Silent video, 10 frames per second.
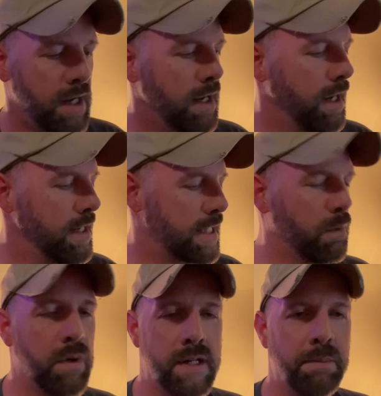is the
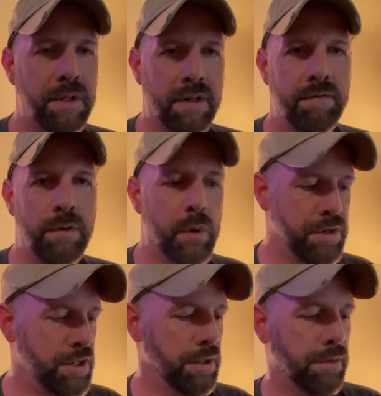one I'm looking
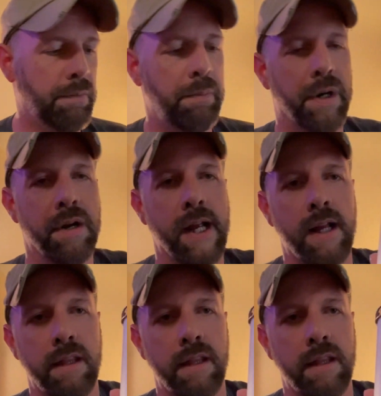forward to burning